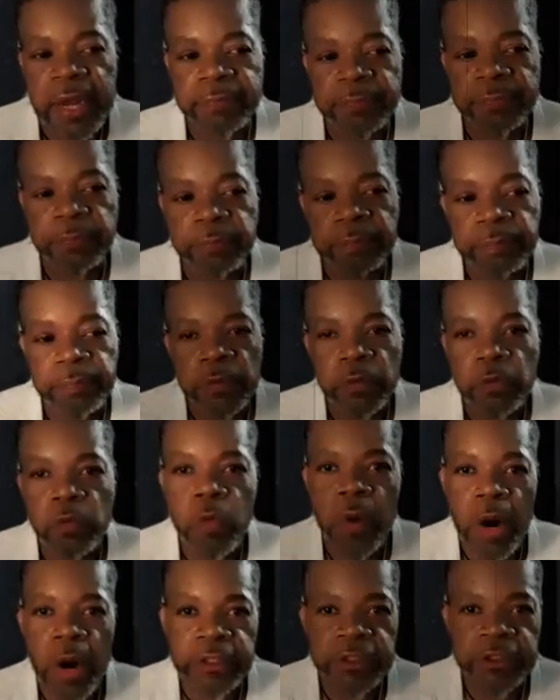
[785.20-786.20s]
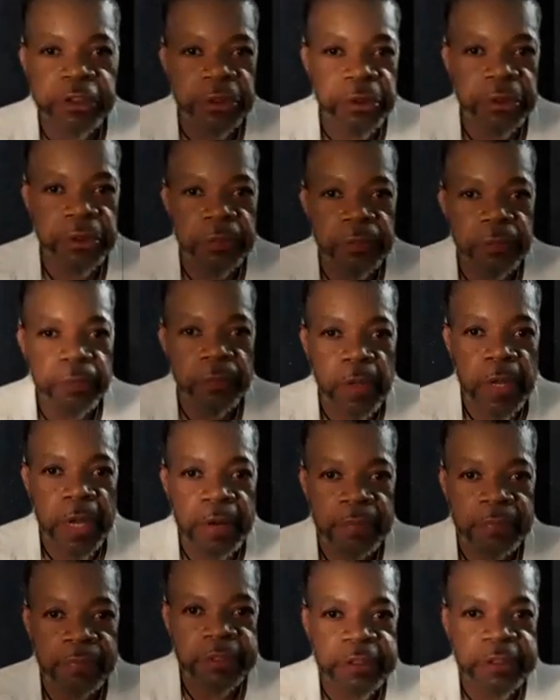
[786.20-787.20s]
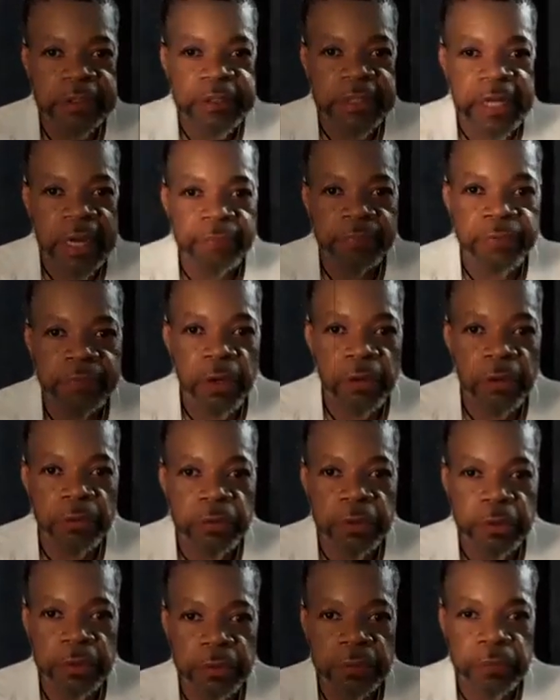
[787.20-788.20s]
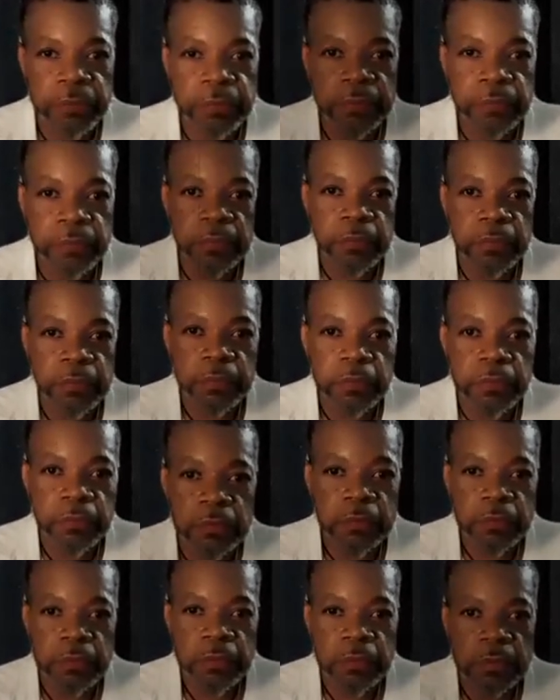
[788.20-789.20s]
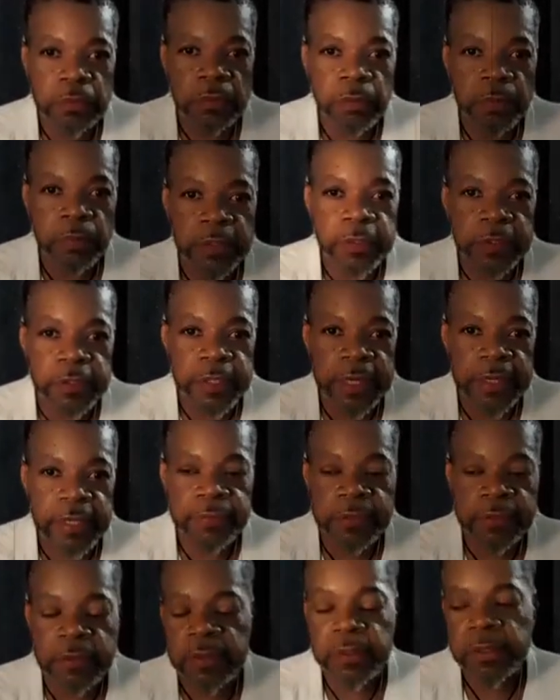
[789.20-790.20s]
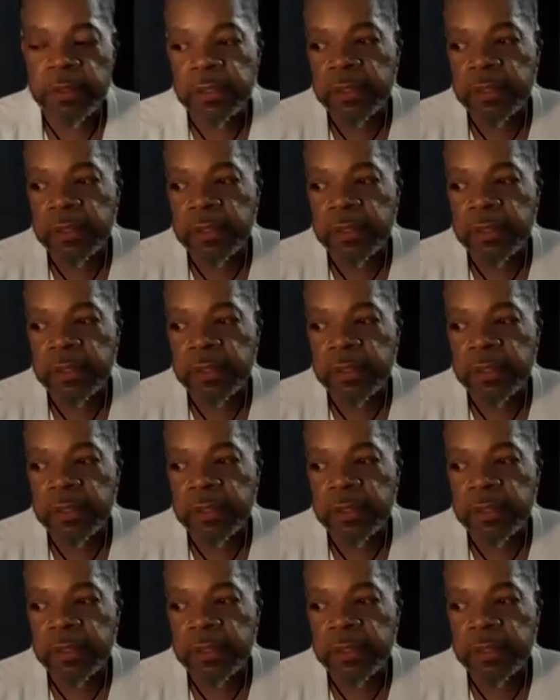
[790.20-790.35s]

I've watched you ever since I've known you, Brother David.